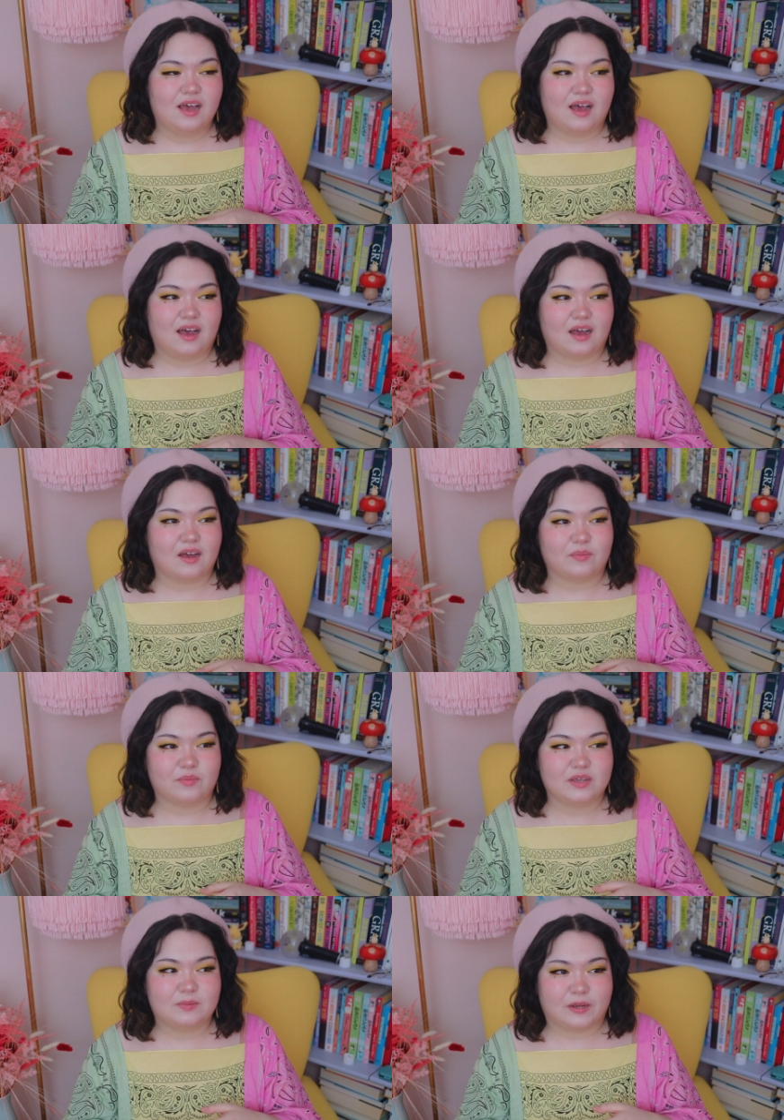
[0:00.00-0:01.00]

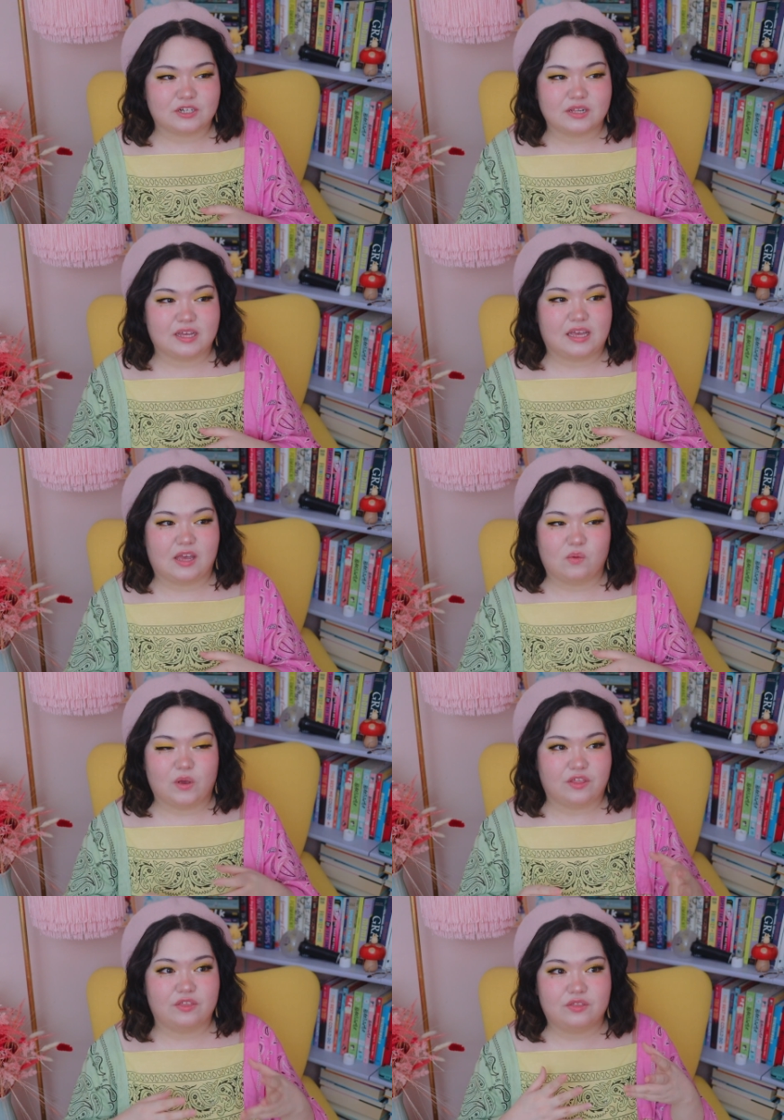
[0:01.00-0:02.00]
um, especially
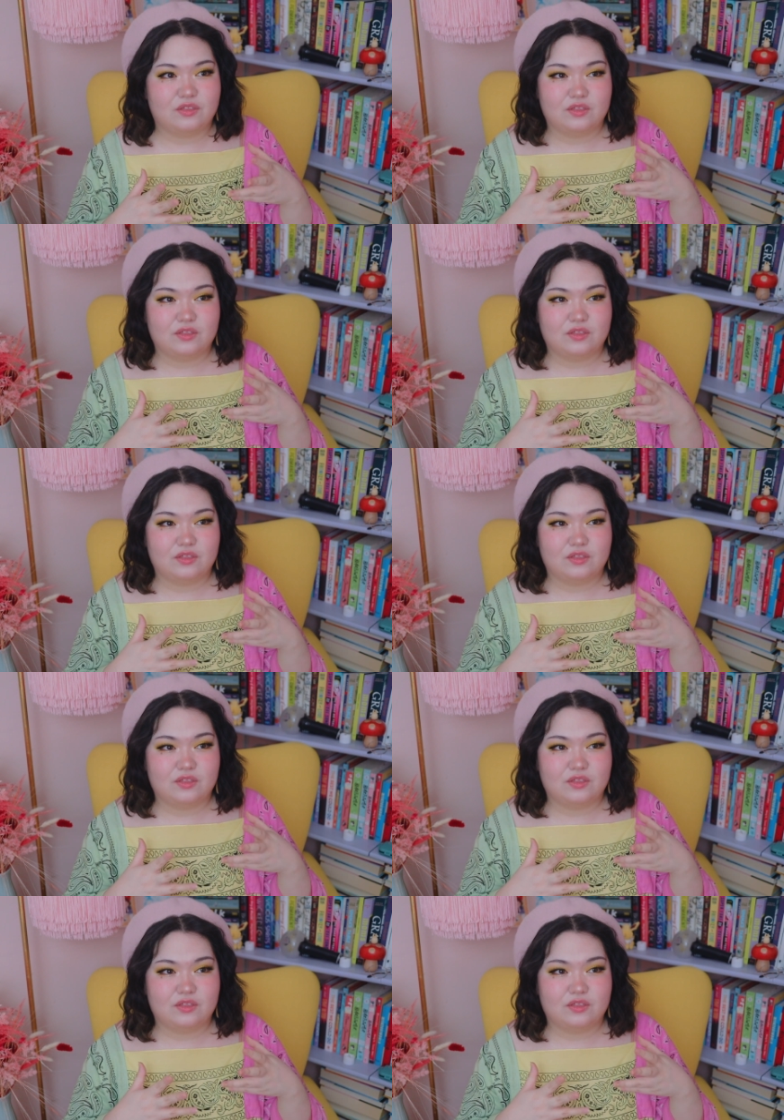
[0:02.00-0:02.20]
with